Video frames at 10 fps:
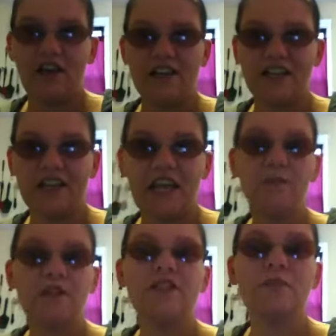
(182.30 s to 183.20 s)
as I
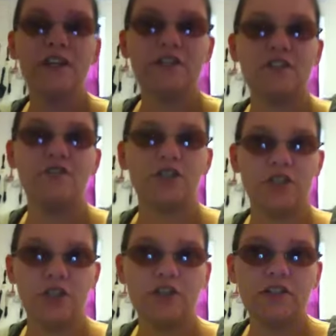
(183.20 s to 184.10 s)
came in to make dinner, it
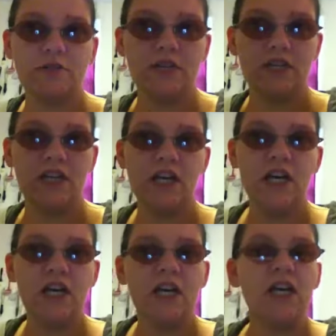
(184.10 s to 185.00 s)
occurred to me
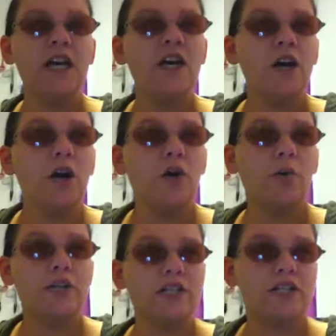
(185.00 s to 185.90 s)

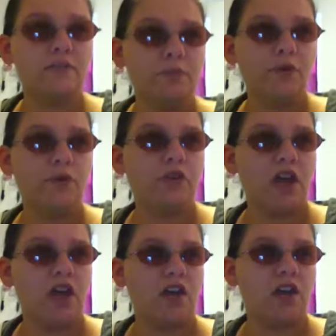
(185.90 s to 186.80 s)
what a simple
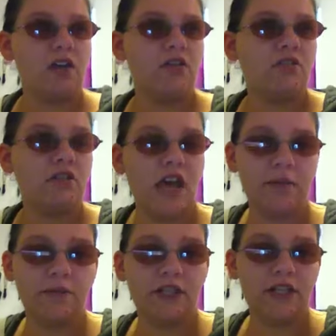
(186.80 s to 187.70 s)
thing
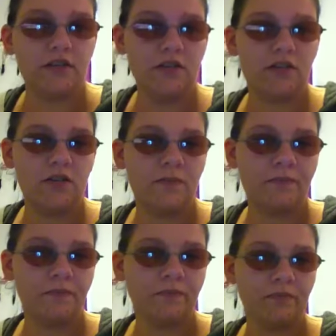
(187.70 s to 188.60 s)
cable is.
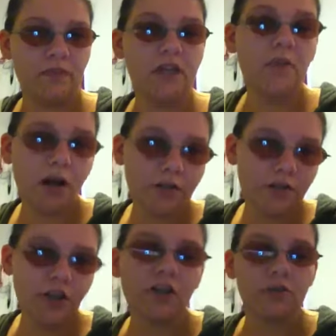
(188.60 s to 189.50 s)
In modern
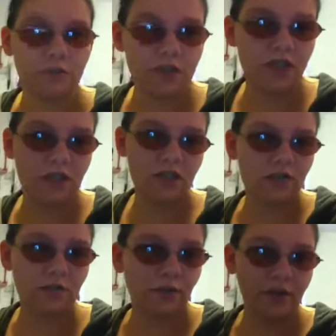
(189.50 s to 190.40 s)
terms, it's a
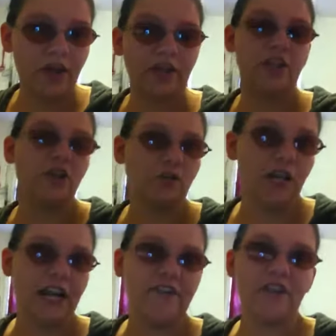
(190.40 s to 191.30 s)
simple thing,
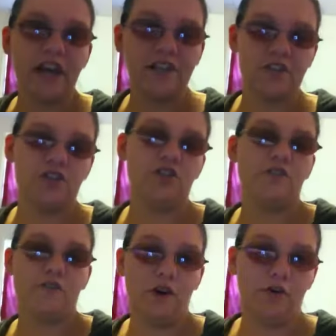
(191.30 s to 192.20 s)
like having access to the
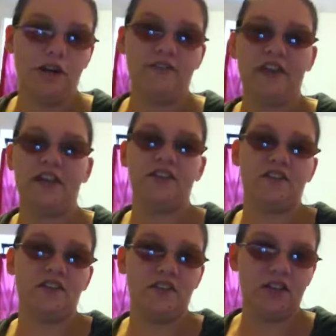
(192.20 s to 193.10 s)
phone, having
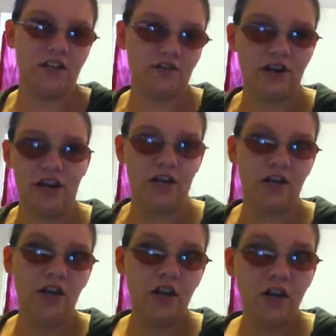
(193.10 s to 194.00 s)
access to the internet,
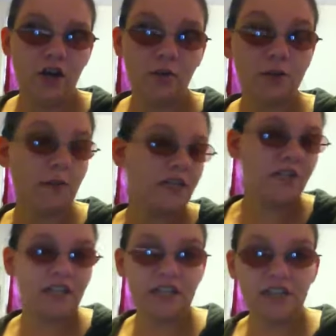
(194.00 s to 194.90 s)
which many
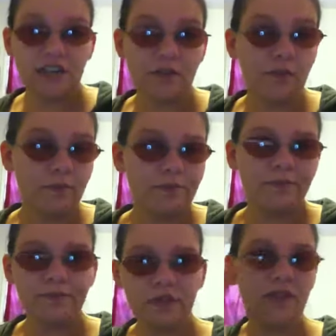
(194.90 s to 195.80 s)
second and
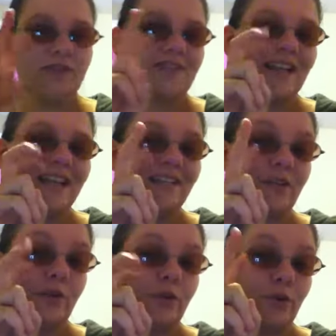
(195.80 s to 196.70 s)

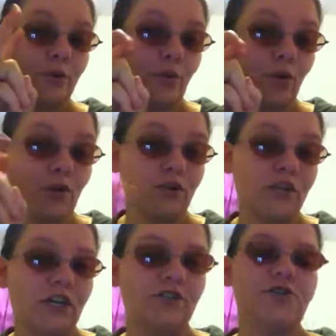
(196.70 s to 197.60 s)
third world
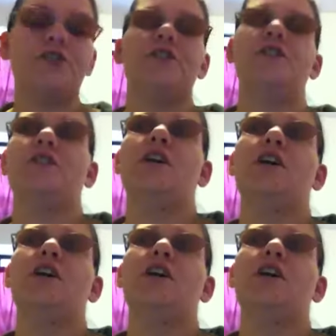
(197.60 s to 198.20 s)
countries